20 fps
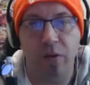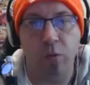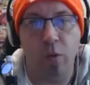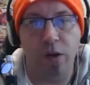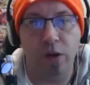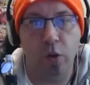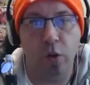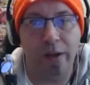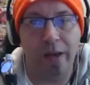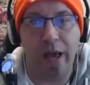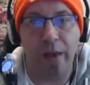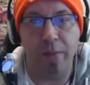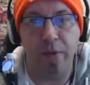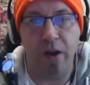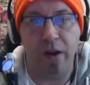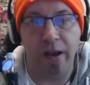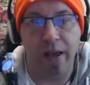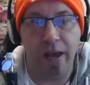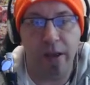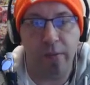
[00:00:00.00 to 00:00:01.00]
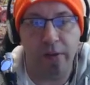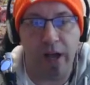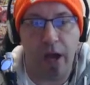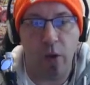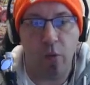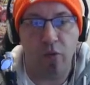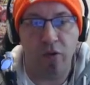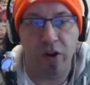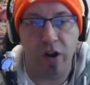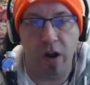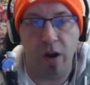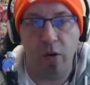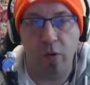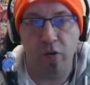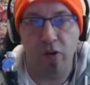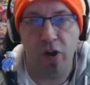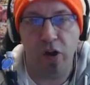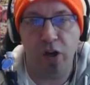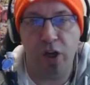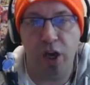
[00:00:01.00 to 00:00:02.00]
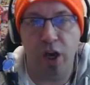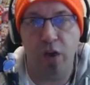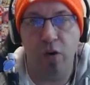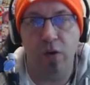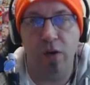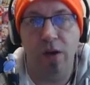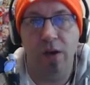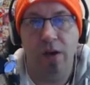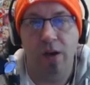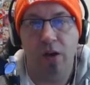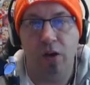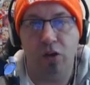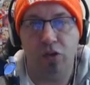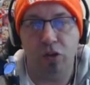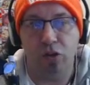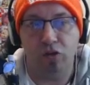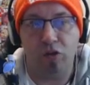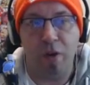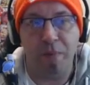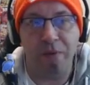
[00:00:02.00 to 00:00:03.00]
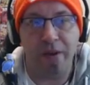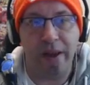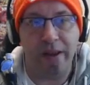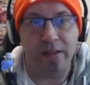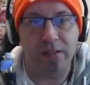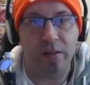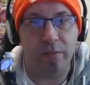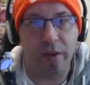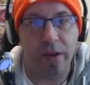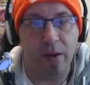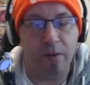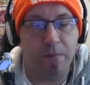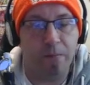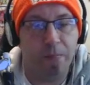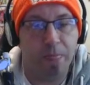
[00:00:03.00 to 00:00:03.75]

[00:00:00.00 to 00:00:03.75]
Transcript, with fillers: one quick game earlier. Here we go. We're in our we're in our queue. We've got Doctor Creeper next to me.